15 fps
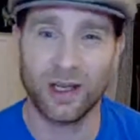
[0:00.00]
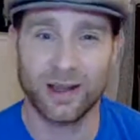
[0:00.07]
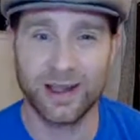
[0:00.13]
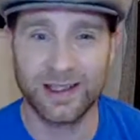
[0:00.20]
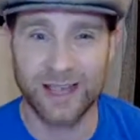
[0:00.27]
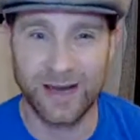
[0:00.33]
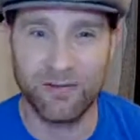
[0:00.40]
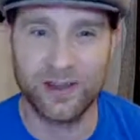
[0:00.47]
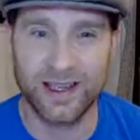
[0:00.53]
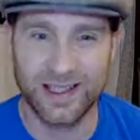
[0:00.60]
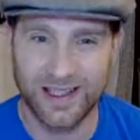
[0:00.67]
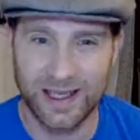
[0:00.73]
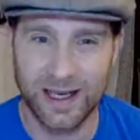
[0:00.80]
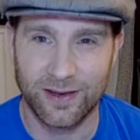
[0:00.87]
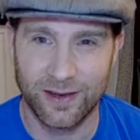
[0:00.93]
there's Henry
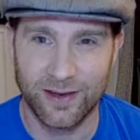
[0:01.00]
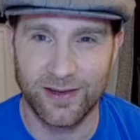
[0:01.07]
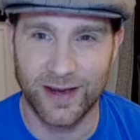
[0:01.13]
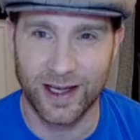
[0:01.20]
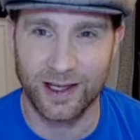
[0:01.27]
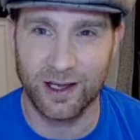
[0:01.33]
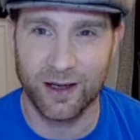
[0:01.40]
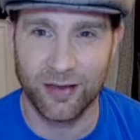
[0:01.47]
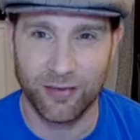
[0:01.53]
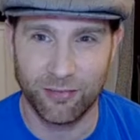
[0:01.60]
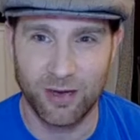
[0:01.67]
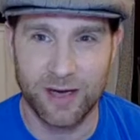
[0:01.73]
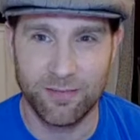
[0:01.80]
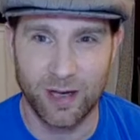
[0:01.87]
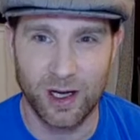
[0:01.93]
VI, isn't there? Like
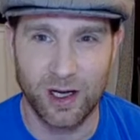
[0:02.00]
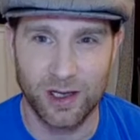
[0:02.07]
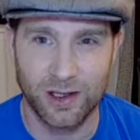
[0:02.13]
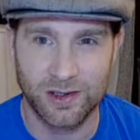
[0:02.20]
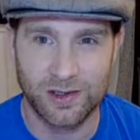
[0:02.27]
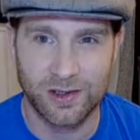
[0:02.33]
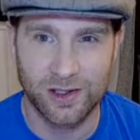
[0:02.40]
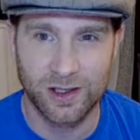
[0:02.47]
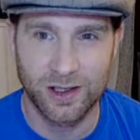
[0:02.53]
3 parts.